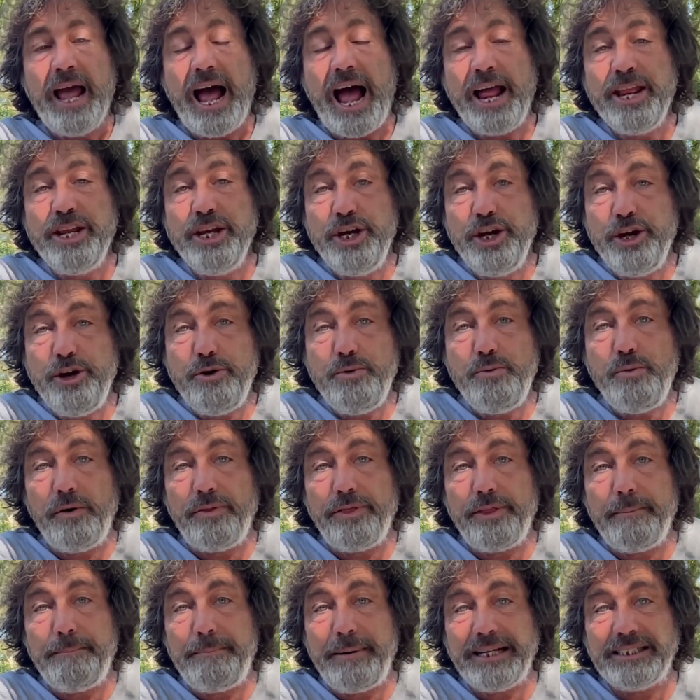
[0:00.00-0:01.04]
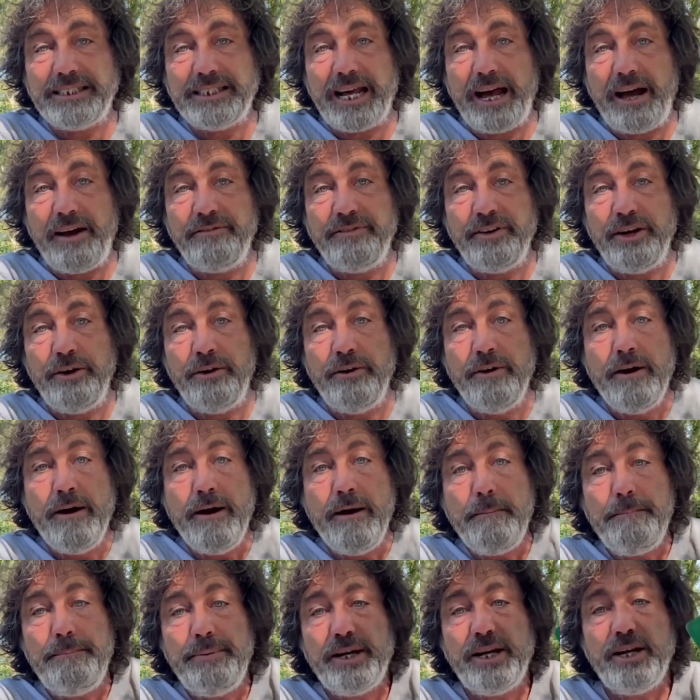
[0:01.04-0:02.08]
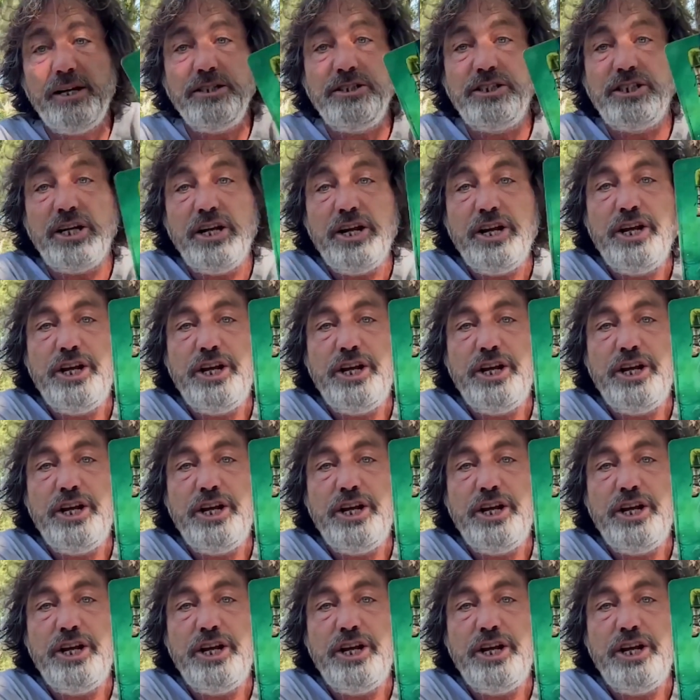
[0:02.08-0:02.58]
and you want the best out of you because